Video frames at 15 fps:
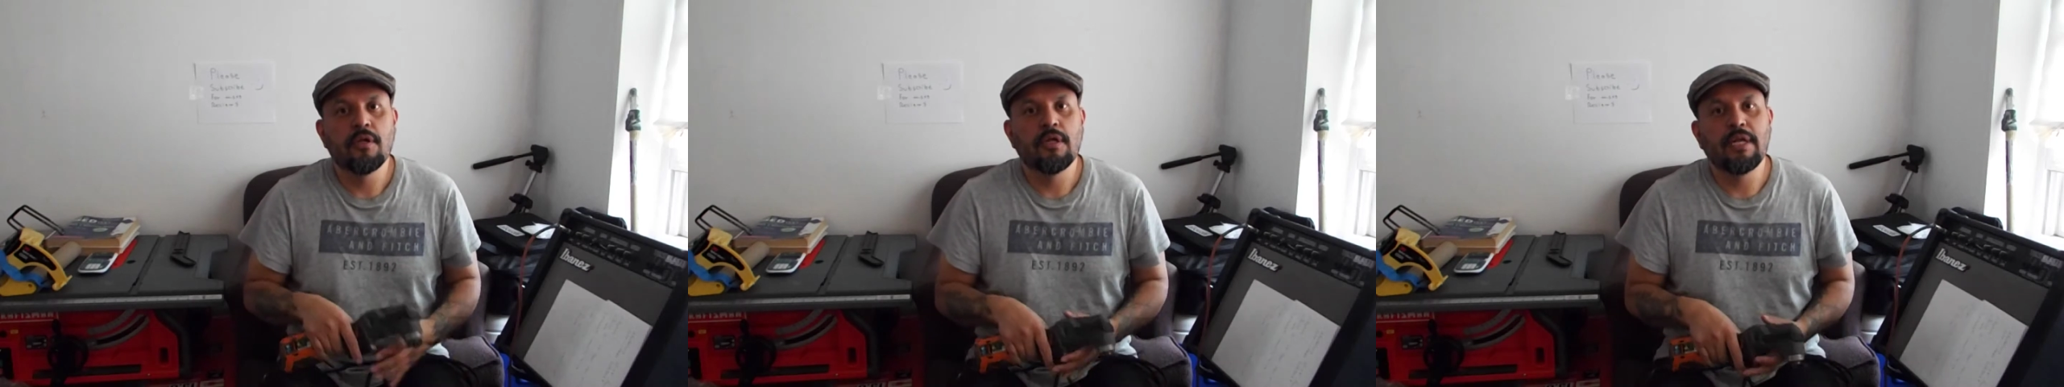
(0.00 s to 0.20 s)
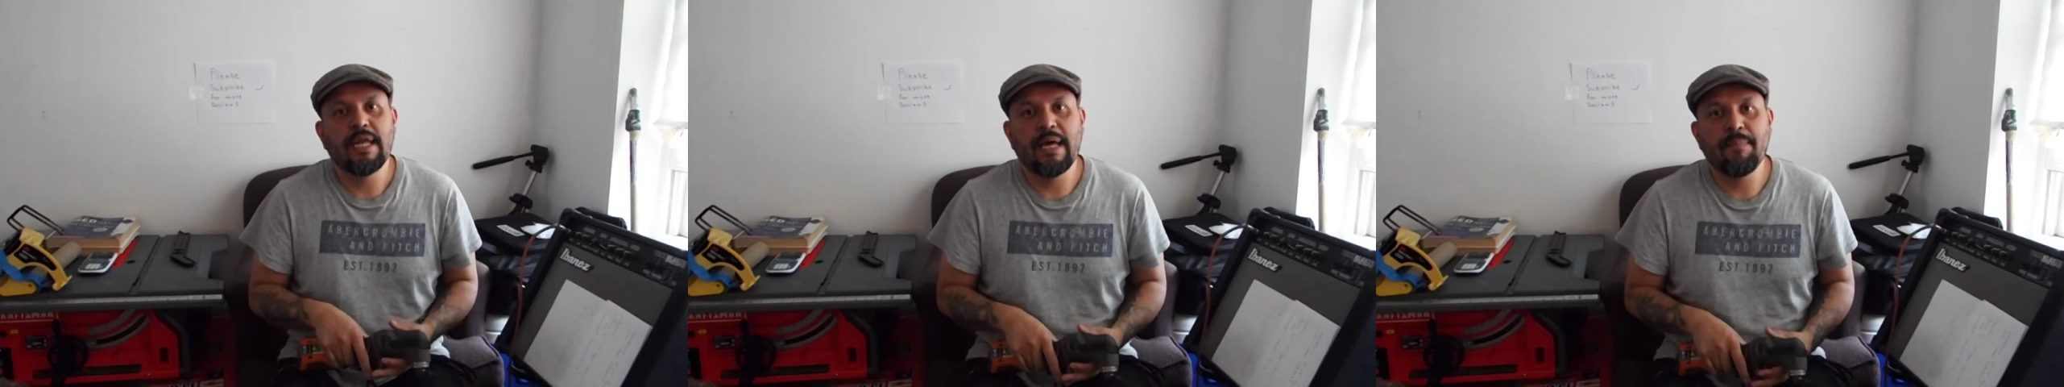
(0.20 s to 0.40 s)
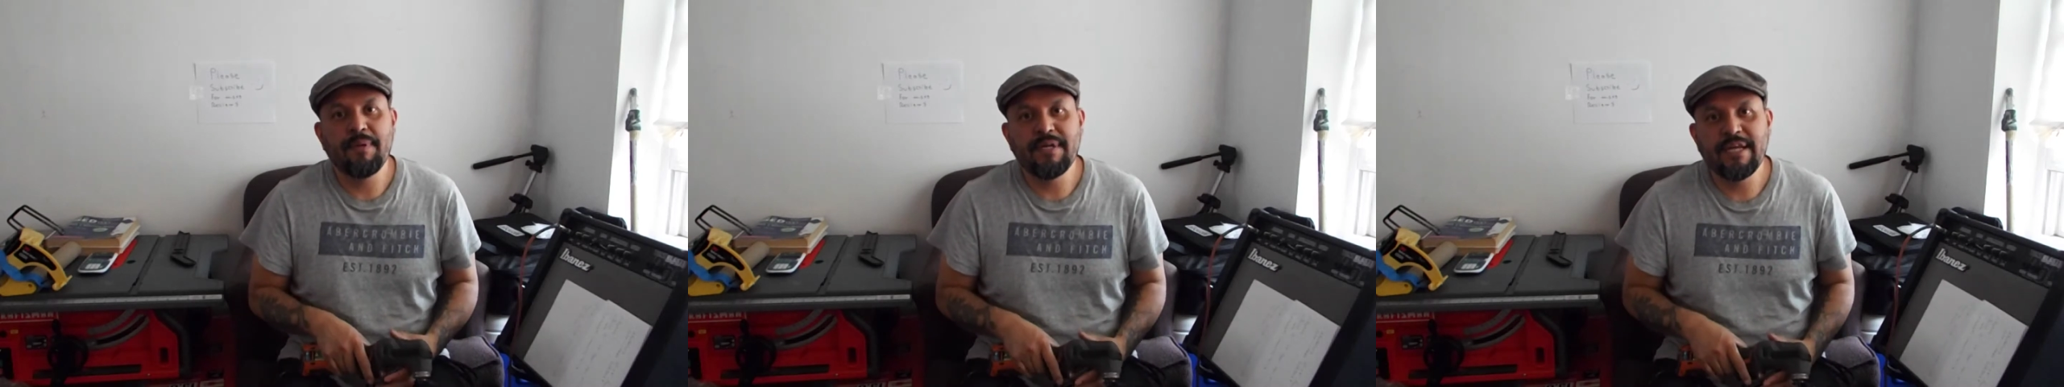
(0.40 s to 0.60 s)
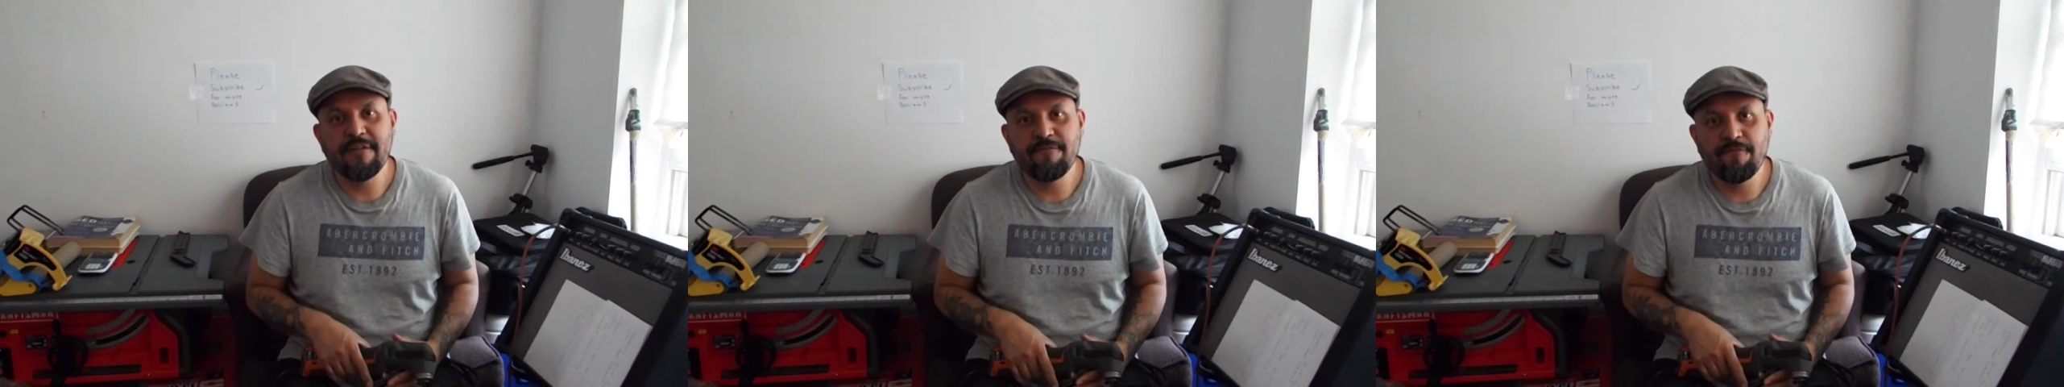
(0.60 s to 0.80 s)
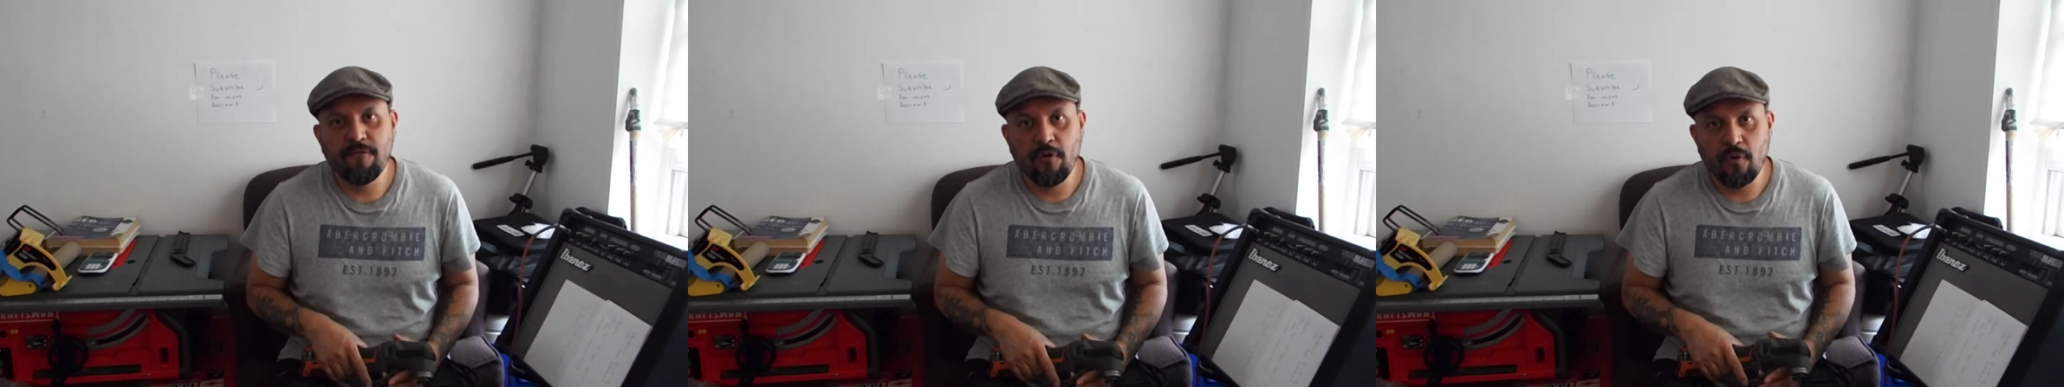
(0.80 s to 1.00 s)
laminate
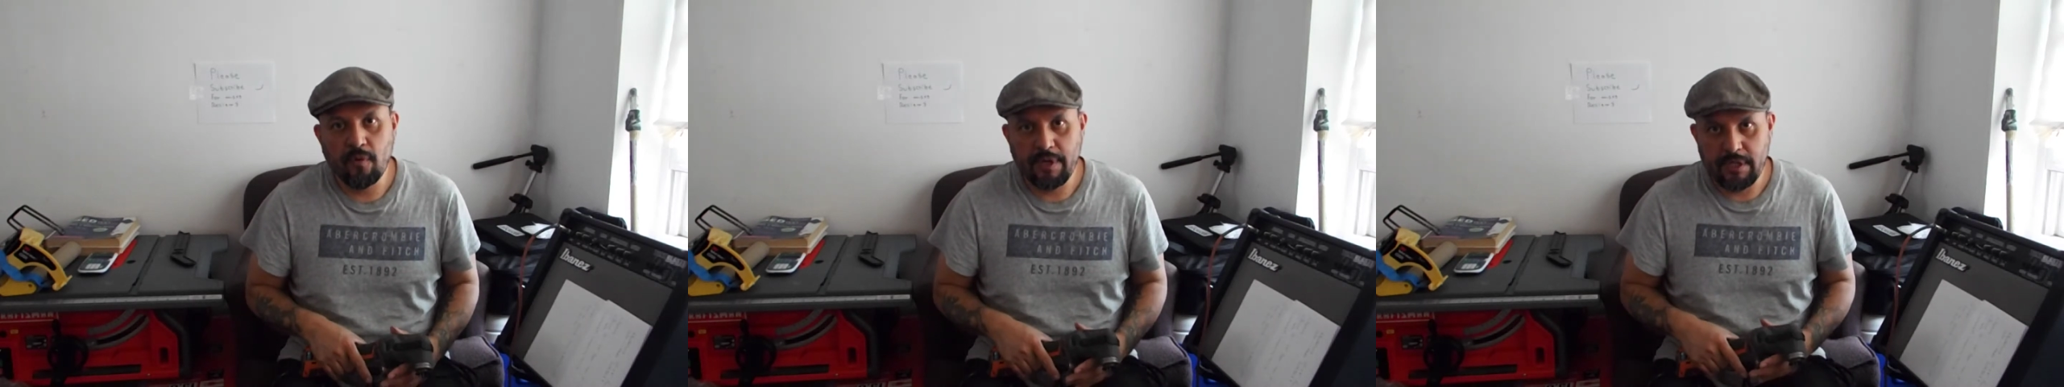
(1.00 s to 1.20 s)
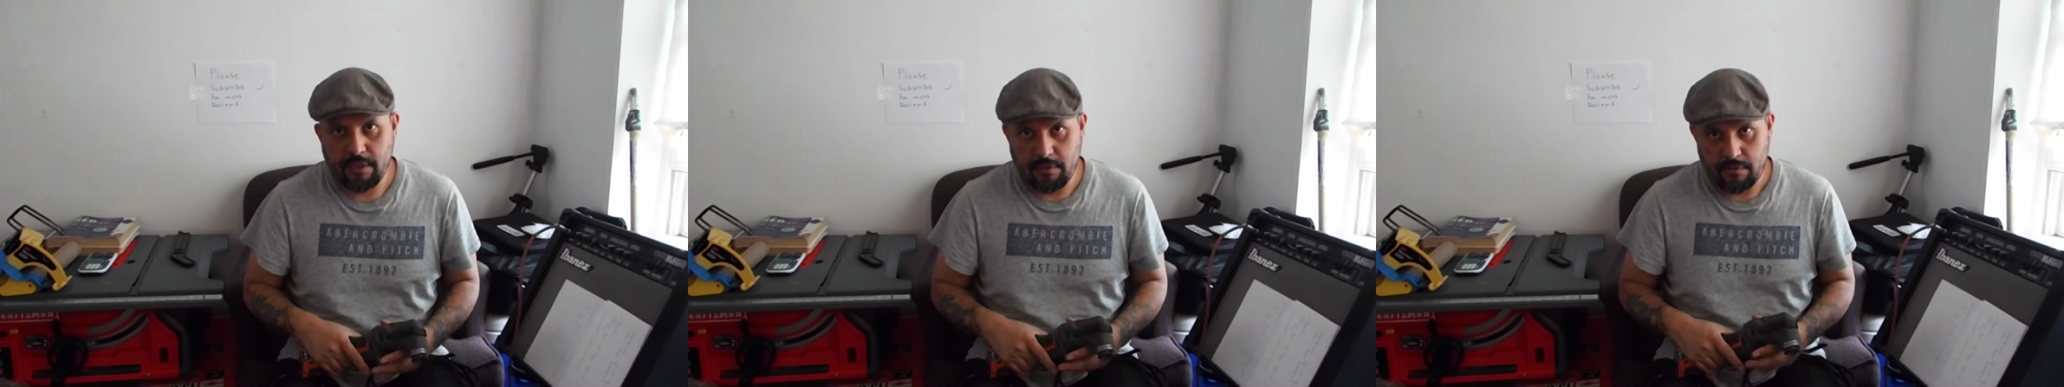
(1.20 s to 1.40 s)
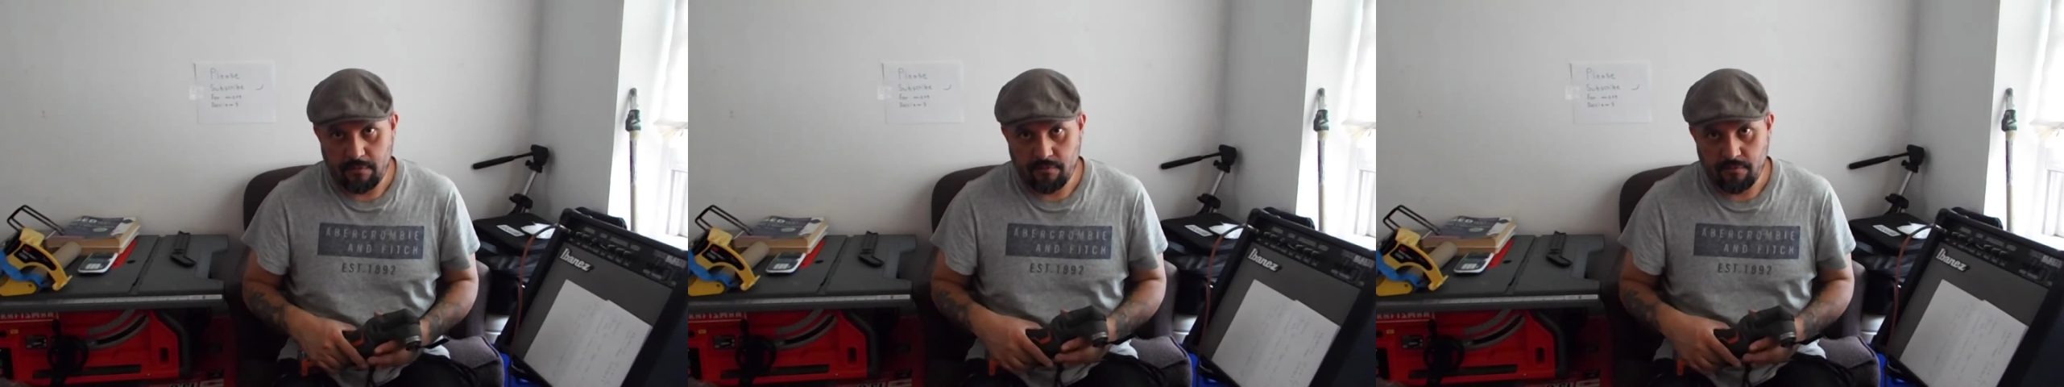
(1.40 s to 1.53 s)
flooring.